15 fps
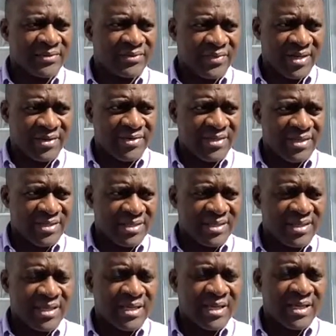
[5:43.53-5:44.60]
varies,
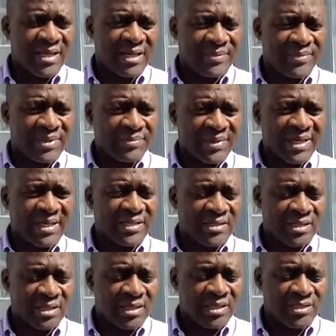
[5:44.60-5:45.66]
uh, but by and
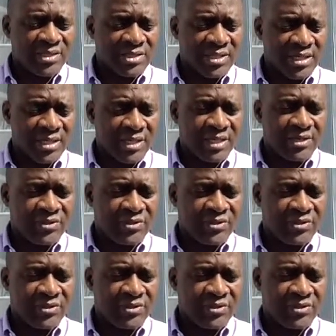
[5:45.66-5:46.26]
large, uh,